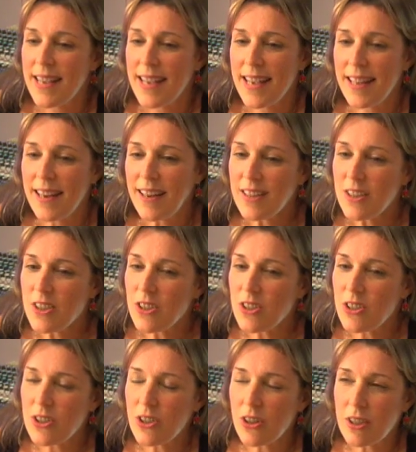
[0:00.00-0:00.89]
And I
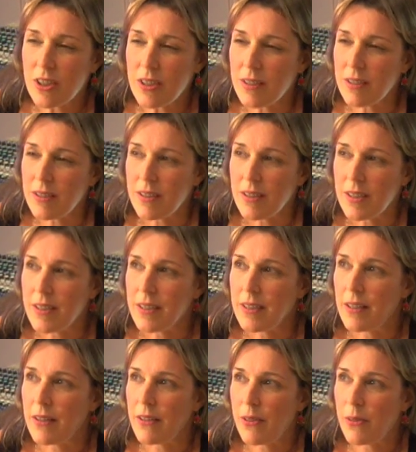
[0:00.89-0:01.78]
just started
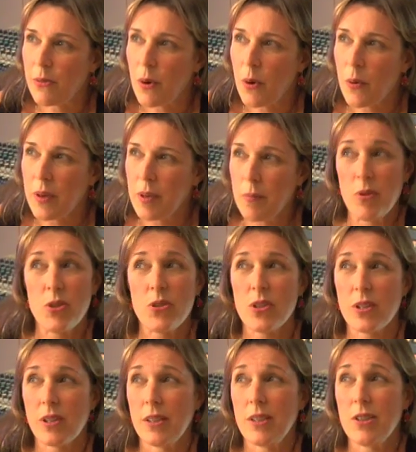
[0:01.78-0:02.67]
throwing
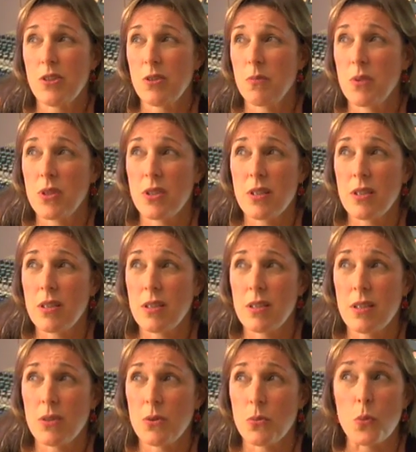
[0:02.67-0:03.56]
musical instruments into
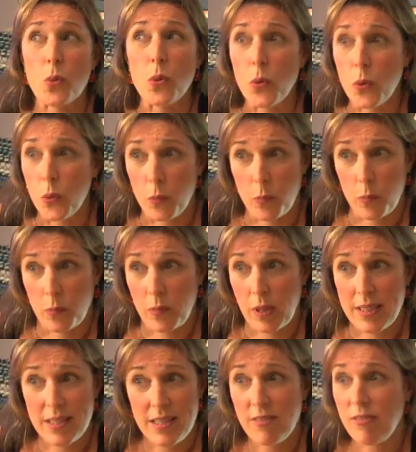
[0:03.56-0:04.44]
his room
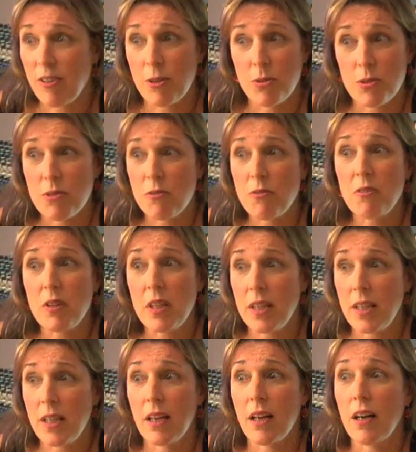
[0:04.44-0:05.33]
as if I was
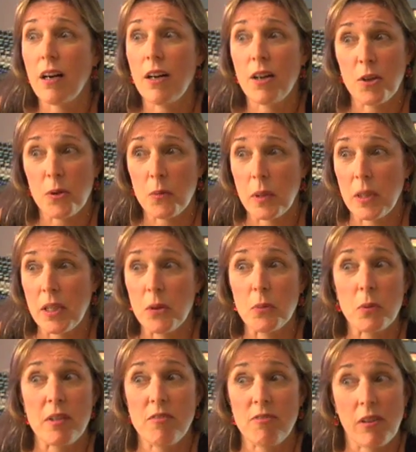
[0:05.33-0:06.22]
feeding a hungry
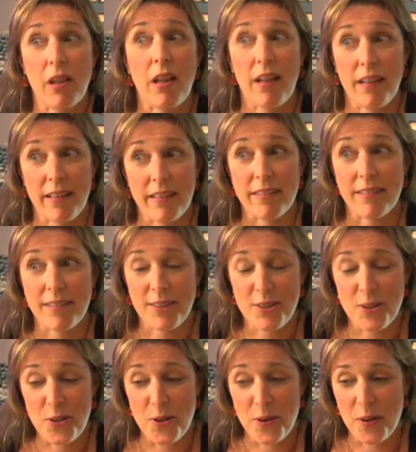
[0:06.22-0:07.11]
grief lion.
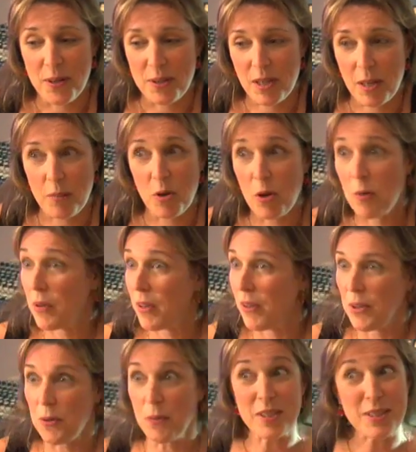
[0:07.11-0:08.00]
You know, I'd come home and
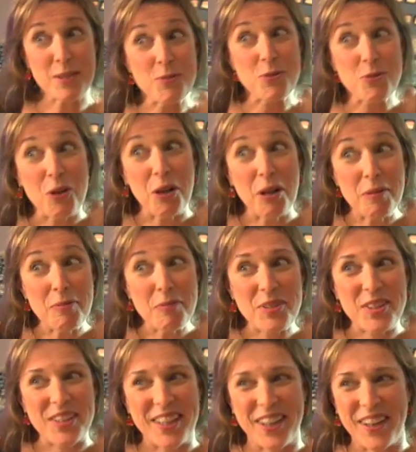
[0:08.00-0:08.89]
go, "You want some
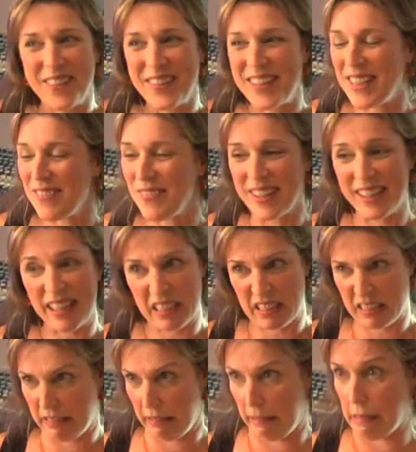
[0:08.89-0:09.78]
drums?" You know, and he'd be like,
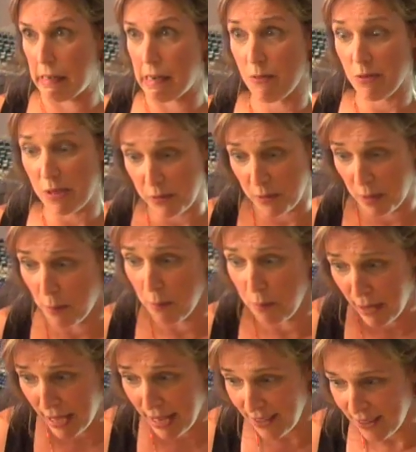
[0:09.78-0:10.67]
"Yeah, I really want
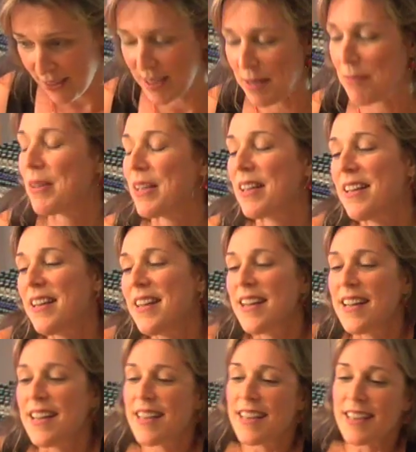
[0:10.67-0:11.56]
to bang on something."
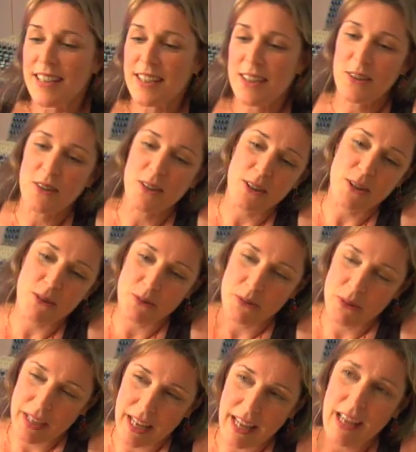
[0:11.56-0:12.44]
You know, I
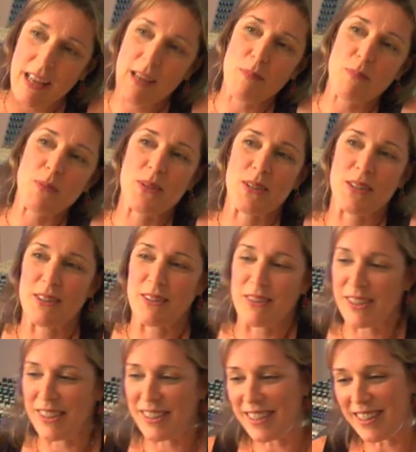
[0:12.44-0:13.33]
threw in amps
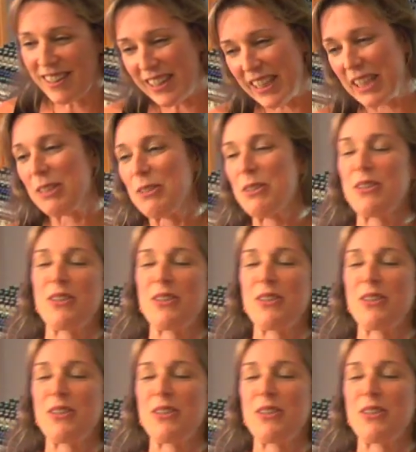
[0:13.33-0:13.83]
and electric